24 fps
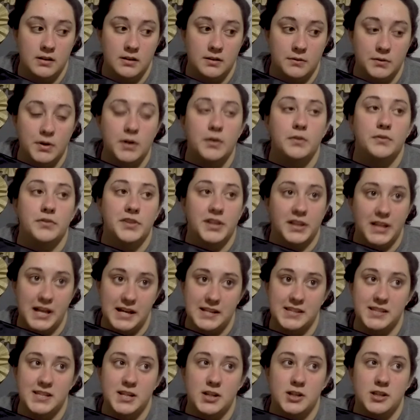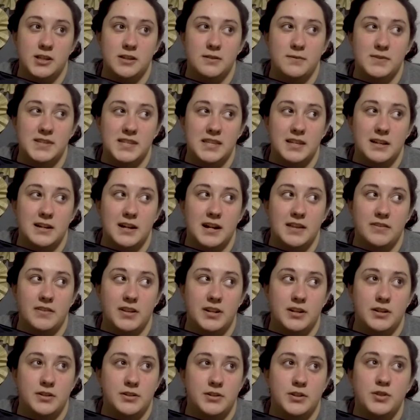Well, the last teacher that was in there and
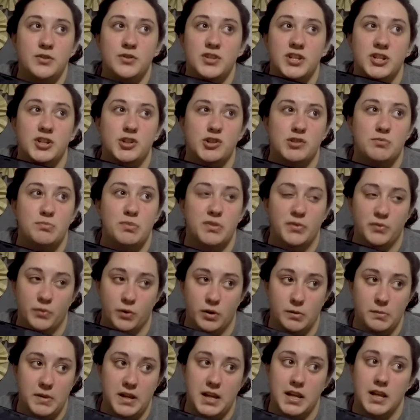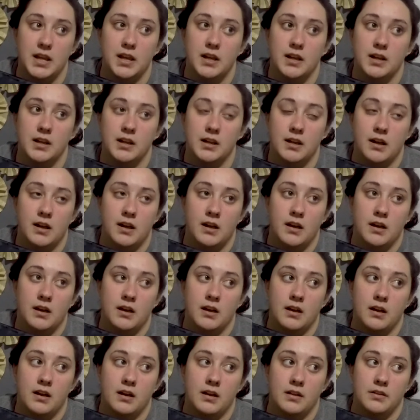then two teachers before me,
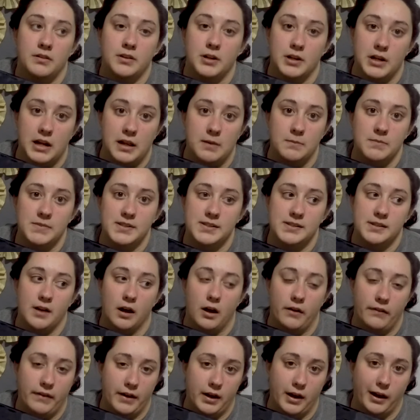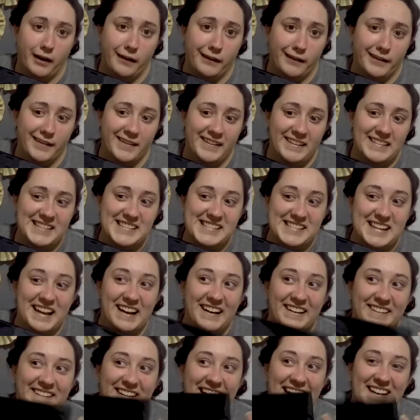their names on there. So
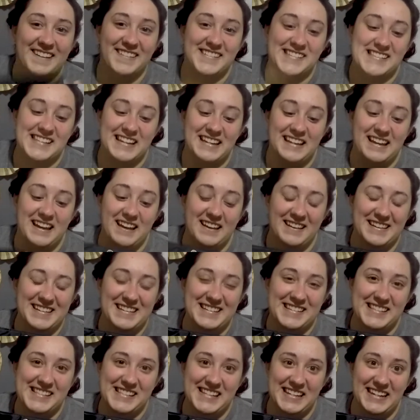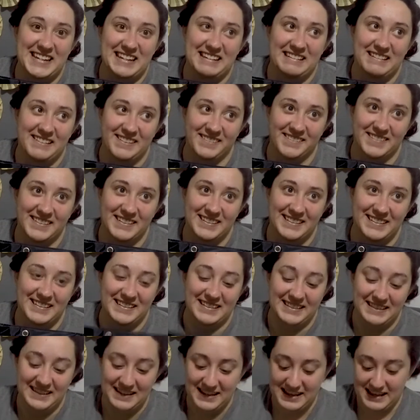I was like, I'm just gonna get a new one.